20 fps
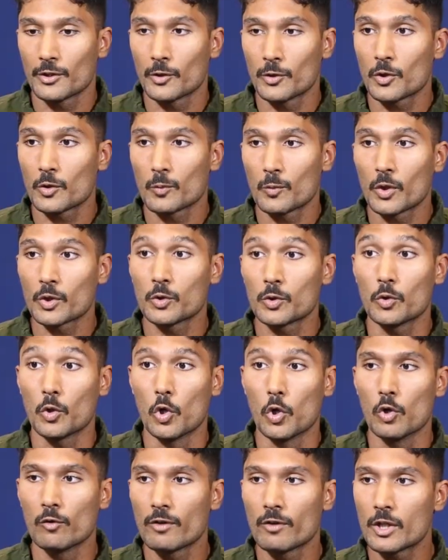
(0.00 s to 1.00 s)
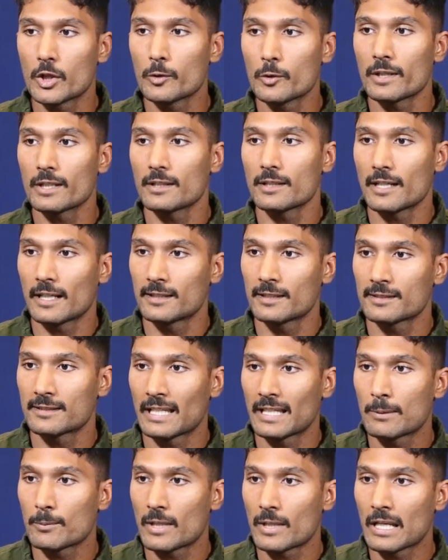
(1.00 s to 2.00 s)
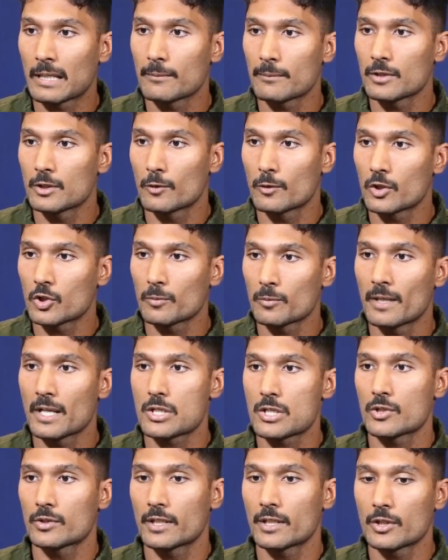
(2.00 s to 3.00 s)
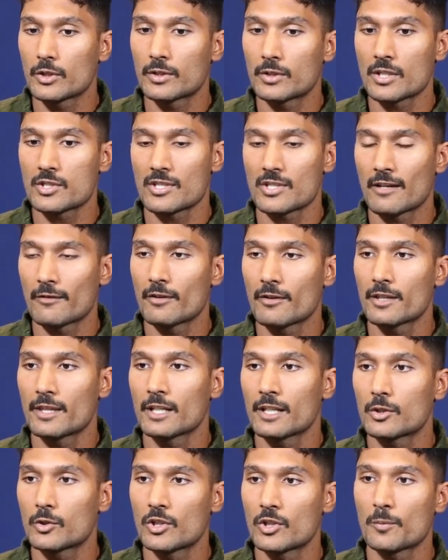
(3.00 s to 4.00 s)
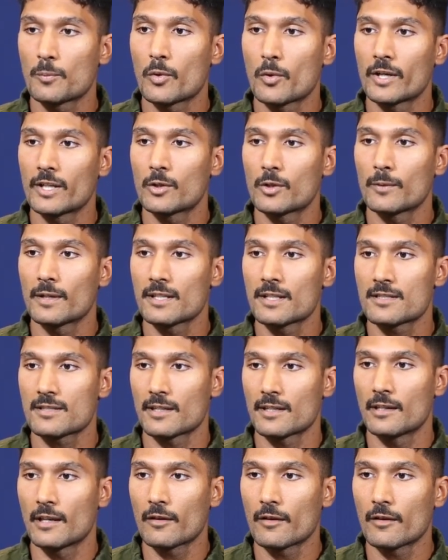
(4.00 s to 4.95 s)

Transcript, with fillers: you don't want to overdo it, at the same time you want to make sure that you touch everything to the point where it's